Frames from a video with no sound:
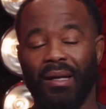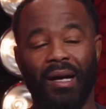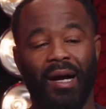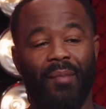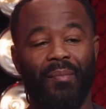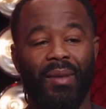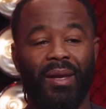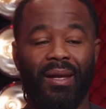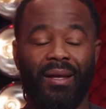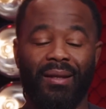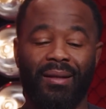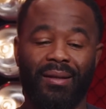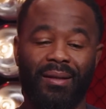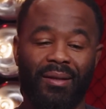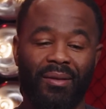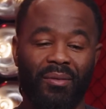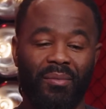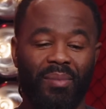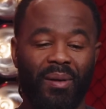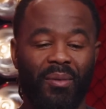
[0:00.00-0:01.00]
I mean,
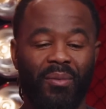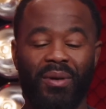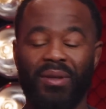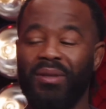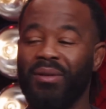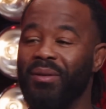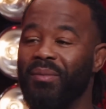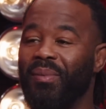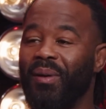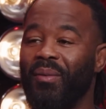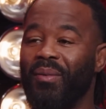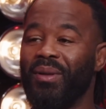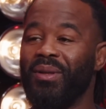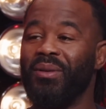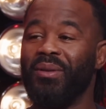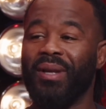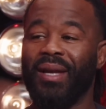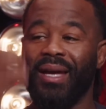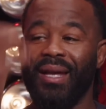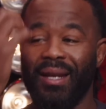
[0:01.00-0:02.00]
but, but, when you, but when
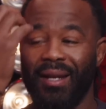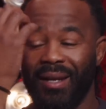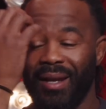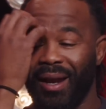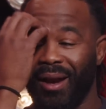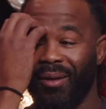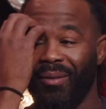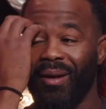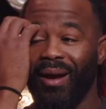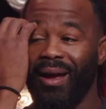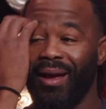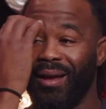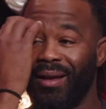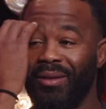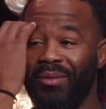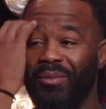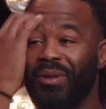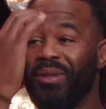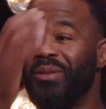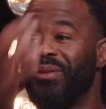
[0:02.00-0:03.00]
you get in there, right?
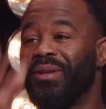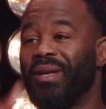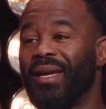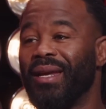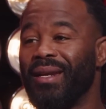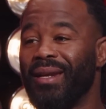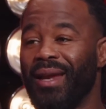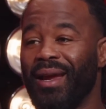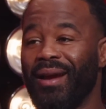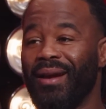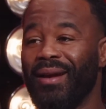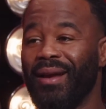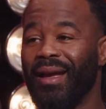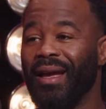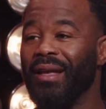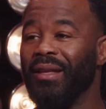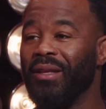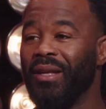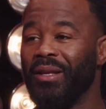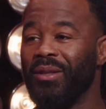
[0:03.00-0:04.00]
When you get in there
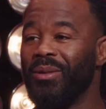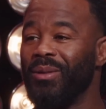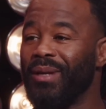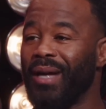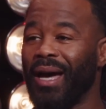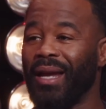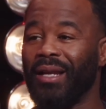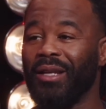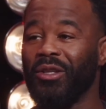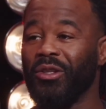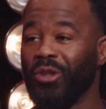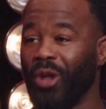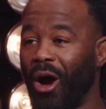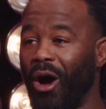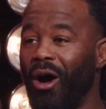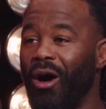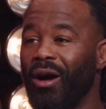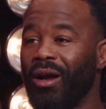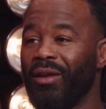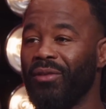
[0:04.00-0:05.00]
and, and you got a
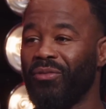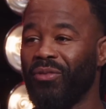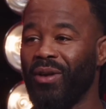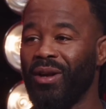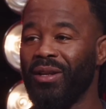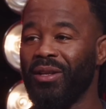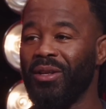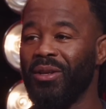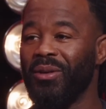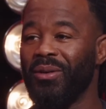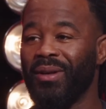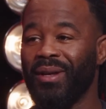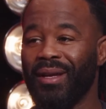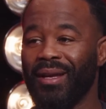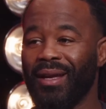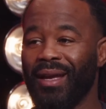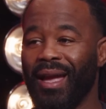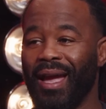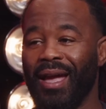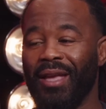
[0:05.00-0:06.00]
dog in front yeah, of you,
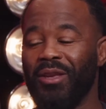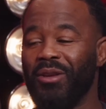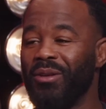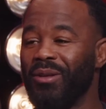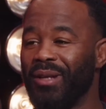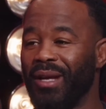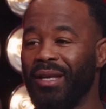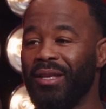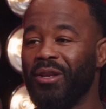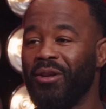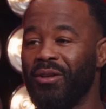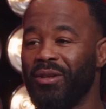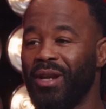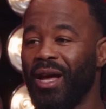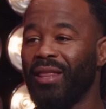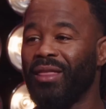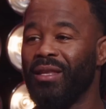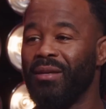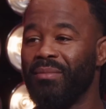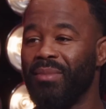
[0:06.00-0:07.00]
exactly. And you and you're
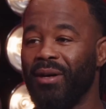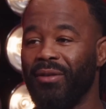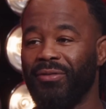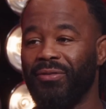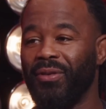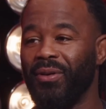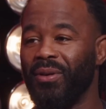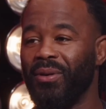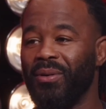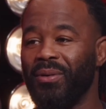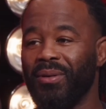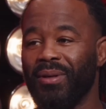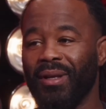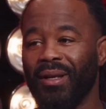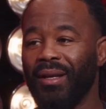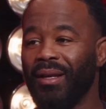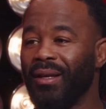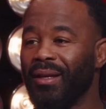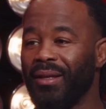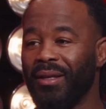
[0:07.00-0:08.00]
nothing but food.
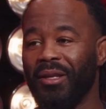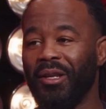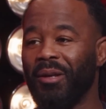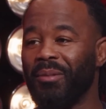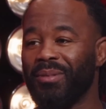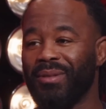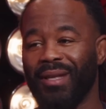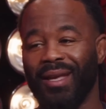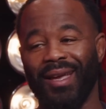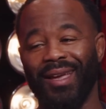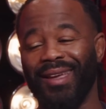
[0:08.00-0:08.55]
You know what I'm